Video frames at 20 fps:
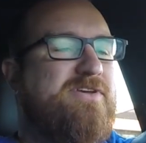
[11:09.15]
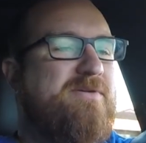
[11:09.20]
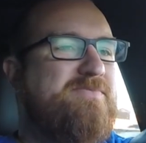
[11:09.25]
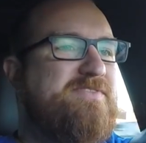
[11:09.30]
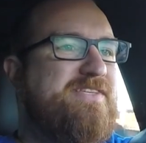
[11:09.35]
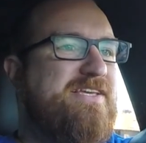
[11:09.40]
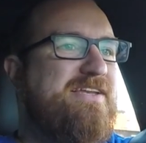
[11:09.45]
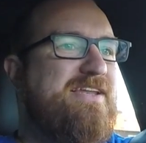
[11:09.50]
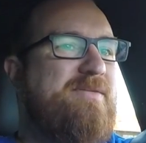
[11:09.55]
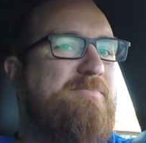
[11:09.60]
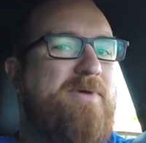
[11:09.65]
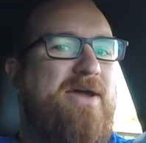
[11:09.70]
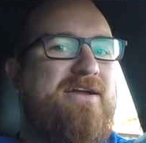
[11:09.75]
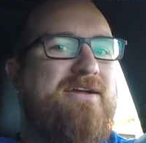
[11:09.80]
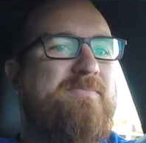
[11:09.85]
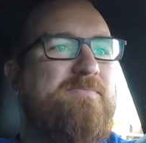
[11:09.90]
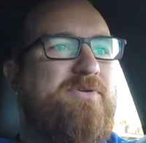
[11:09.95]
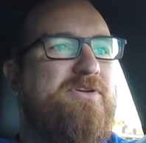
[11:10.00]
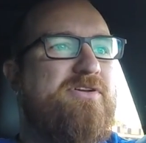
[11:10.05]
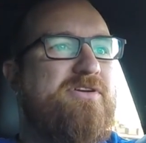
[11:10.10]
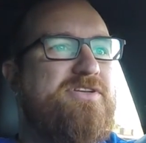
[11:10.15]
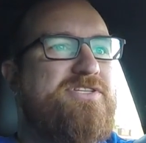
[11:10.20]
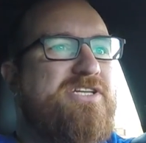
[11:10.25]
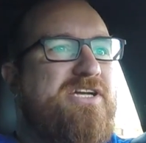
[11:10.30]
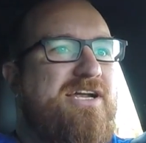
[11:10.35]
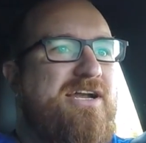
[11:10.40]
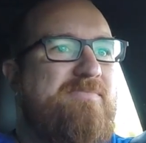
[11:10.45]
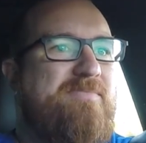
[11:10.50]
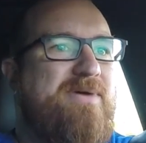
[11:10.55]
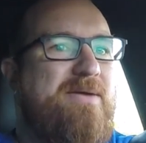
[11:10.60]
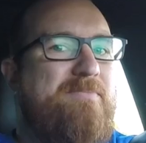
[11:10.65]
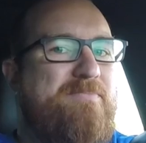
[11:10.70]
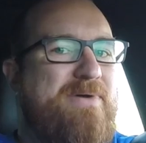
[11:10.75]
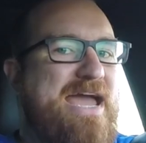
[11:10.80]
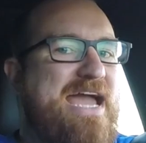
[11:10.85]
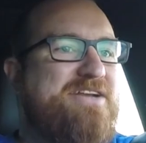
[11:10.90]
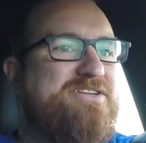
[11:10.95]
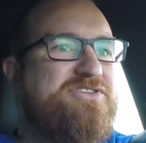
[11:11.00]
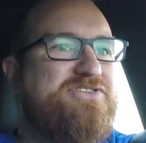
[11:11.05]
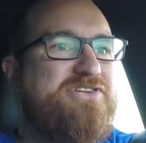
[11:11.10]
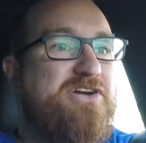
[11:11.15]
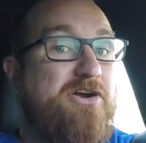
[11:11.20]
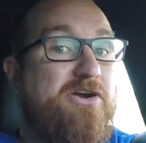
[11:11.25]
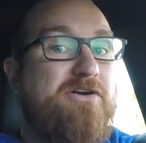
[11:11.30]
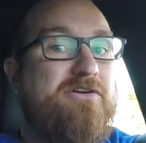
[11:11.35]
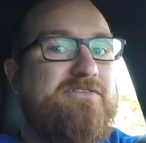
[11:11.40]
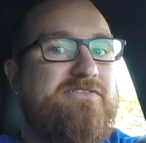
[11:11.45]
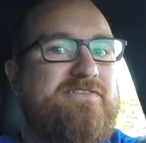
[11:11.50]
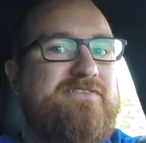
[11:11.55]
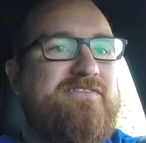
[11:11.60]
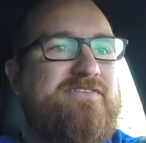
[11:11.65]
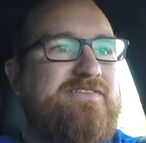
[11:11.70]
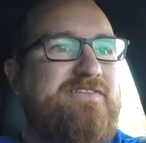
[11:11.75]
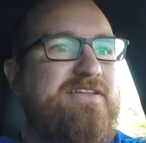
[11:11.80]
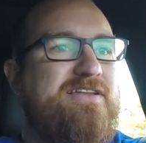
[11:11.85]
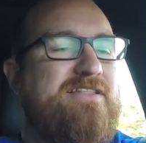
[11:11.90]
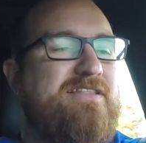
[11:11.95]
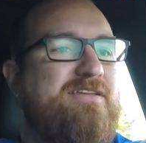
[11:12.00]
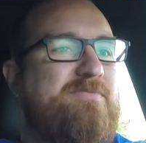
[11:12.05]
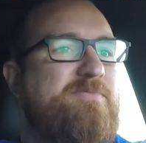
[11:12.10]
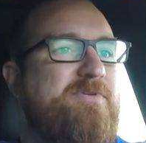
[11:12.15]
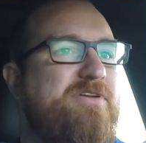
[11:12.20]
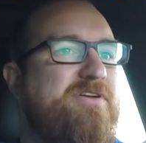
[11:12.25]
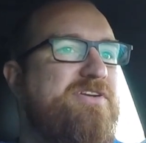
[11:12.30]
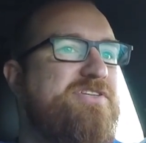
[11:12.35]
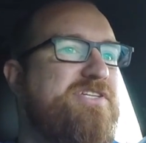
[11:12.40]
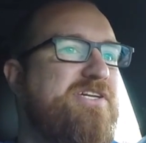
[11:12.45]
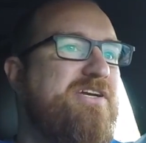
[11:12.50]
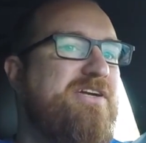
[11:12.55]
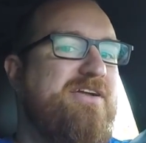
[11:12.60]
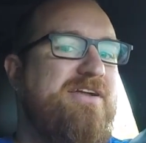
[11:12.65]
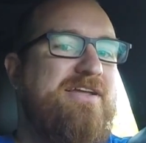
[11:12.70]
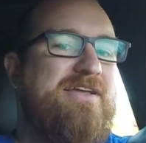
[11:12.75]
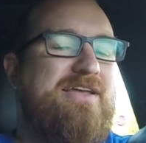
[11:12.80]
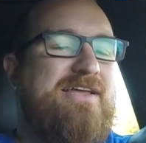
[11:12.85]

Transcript: so I'm sitting in my computer chair, and my back just hurts sitting in the computer chair.